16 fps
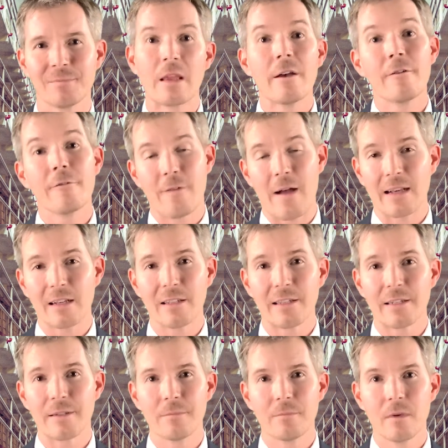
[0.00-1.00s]

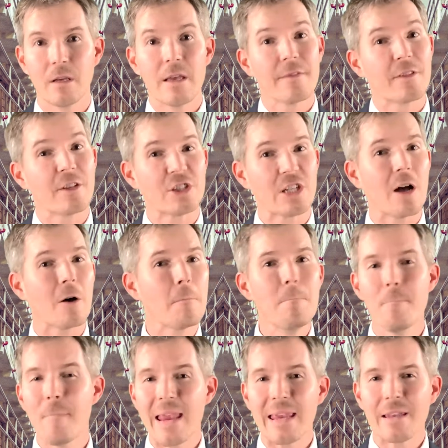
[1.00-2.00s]
Finally, the child
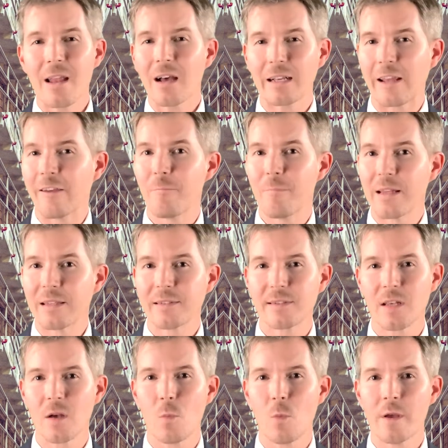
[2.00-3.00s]
may not have been
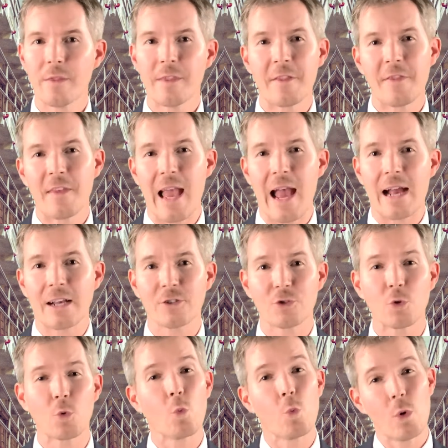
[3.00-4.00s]
someone that the
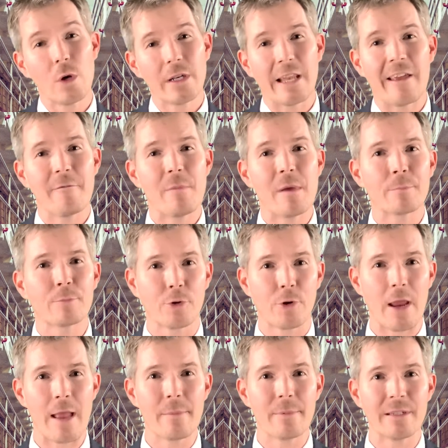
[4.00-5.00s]
actor would have been
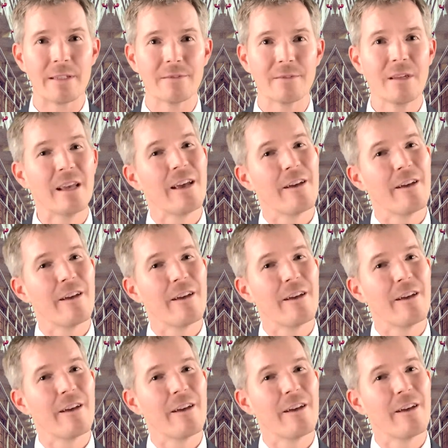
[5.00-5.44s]
prohibited